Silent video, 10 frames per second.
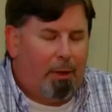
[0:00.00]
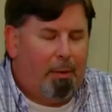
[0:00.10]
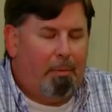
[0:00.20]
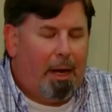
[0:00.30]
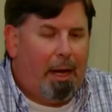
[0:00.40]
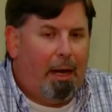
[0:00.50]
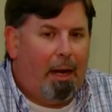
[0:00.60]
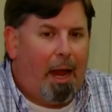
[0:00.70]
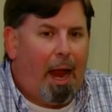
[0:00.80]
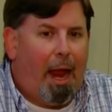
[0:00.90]
Green
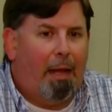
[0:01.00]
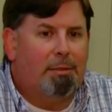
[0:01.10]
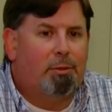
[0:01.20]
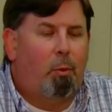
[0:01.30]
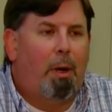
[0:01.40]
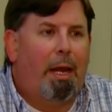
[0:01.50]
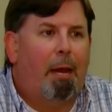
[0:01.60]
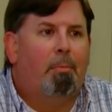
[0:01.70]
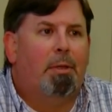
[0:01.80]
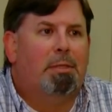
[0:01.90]
Bay has
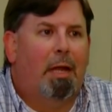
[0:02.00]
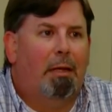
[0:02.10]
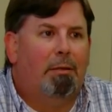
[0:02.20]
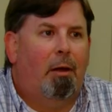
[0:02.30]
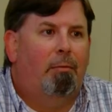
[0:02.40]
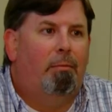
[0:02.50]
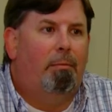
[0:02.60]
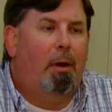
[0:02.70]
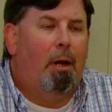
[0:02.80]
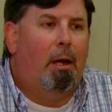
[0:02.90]
28% of
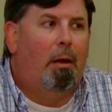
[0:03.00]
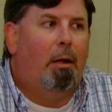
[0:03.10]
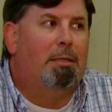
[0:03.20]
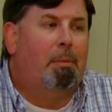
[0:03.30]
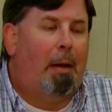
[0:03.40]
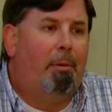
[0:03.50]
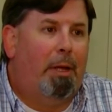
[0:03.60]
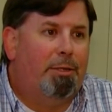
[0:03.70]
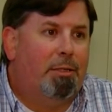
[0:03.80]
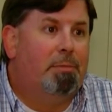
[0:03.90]
uh, its
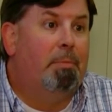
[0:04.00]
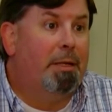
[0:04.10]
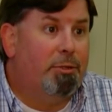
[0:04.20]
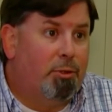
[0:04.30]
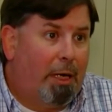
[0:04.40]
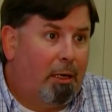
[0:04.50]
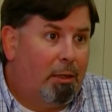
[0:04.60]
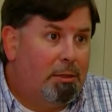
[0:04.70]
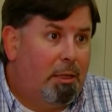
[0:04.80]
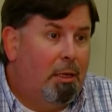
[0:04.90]
population is binge
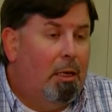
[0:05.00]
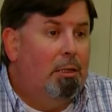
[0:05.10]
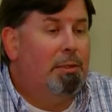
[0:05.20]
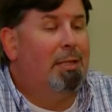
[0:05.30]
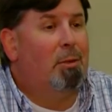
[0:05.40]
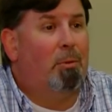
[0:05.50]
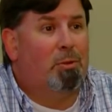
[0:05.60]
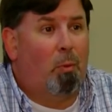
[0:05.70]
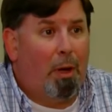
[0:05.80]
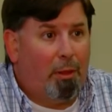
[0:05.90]
drinkers, so that's
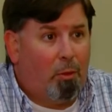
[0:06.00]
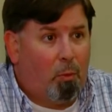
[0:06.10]
almost one in